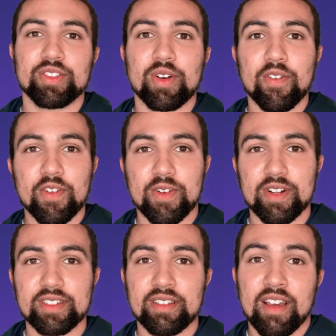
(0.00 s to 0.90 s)
of
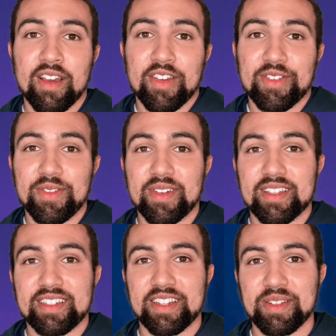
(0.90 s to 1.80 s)
course, you
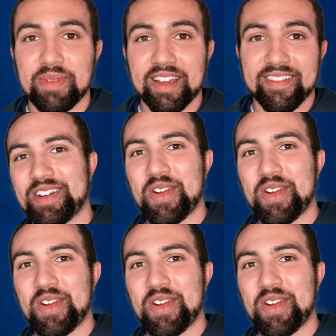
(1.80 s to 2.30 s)
can change your background.